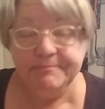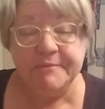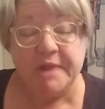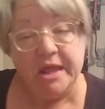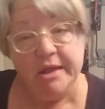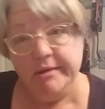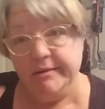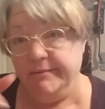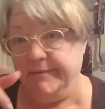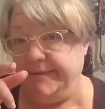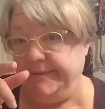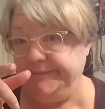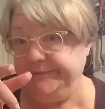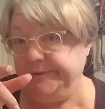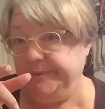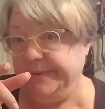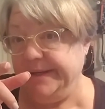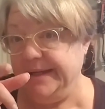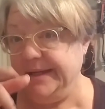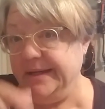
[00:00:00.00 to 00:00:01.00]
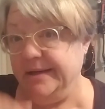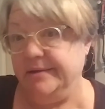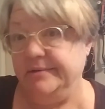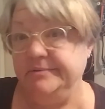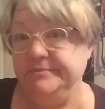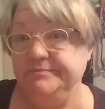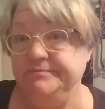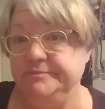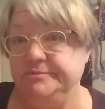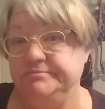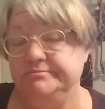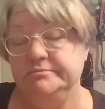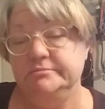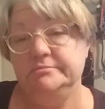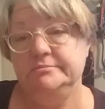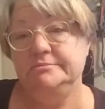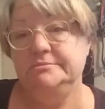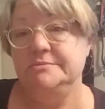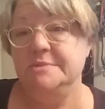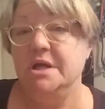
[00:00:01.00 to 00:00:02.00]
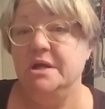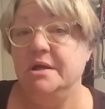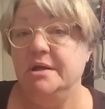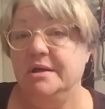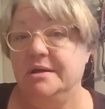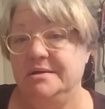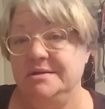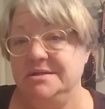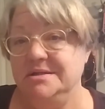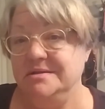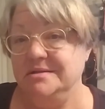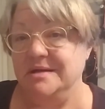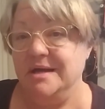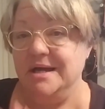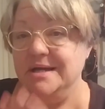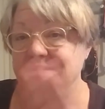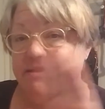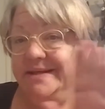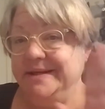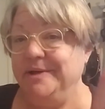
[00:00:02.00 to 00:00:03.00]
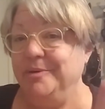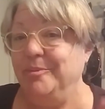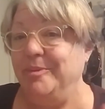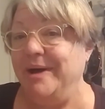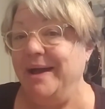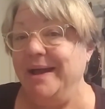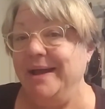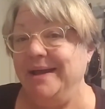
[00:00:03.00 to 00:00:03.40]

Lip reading: you'll have to wait now until I say goodbye.